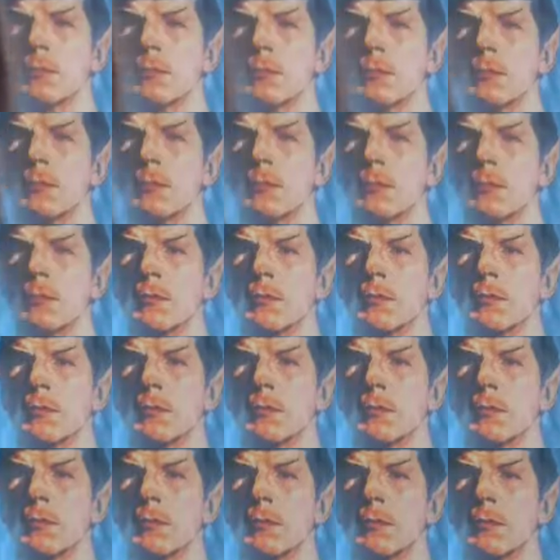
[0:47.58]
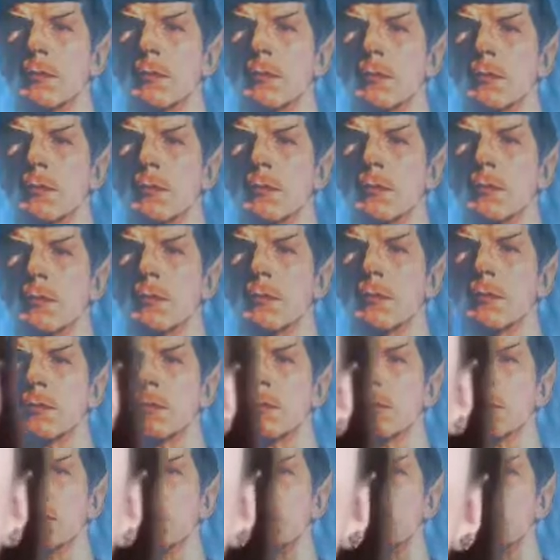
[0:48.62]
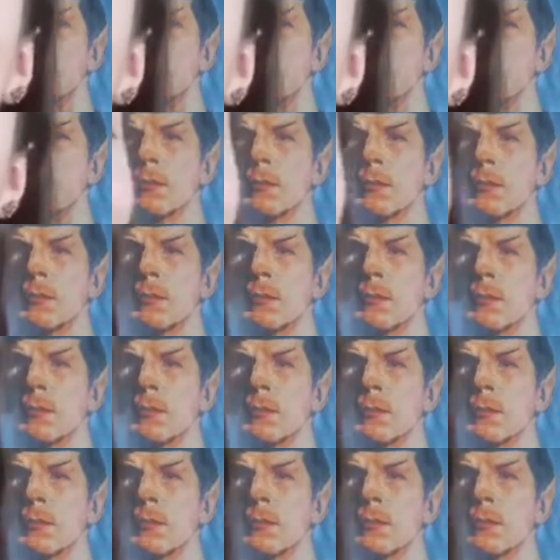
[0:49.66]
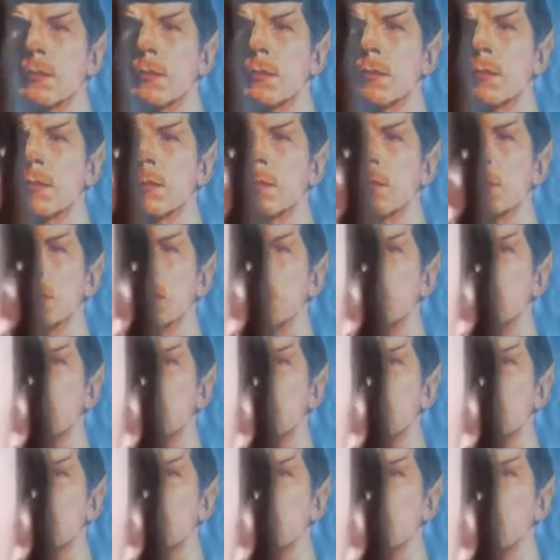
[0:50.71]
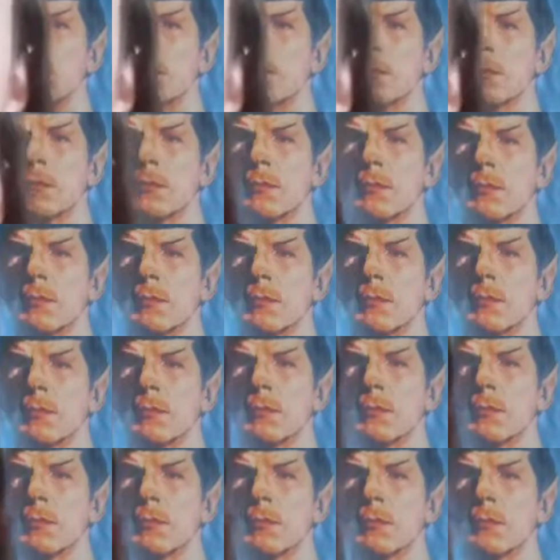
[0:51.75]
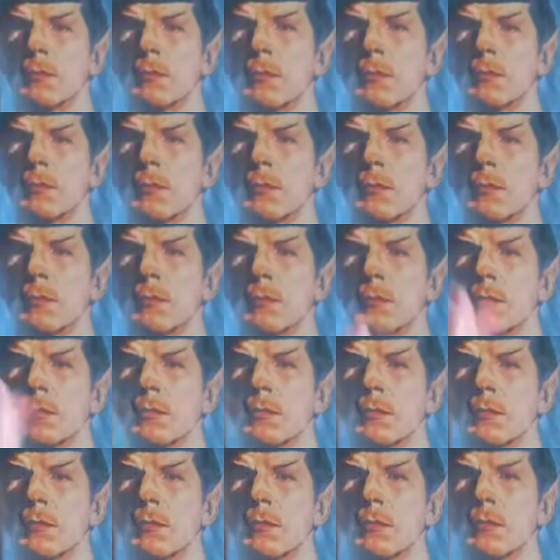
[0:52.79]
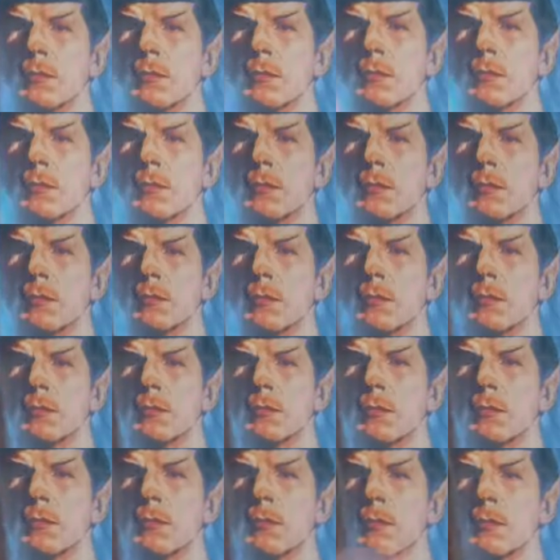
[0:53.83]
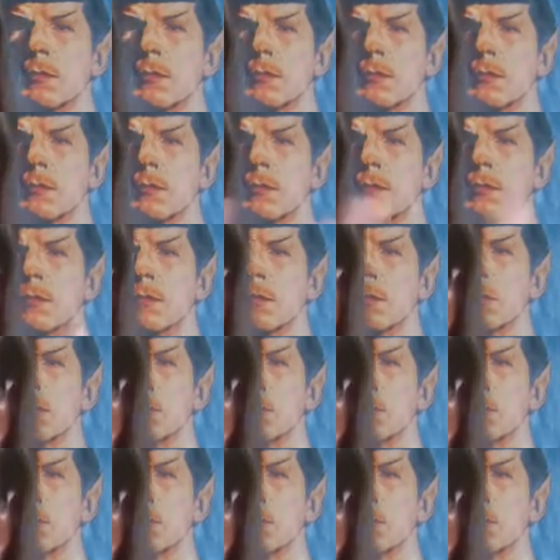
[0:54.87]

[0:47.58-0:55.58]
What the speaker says: (silent)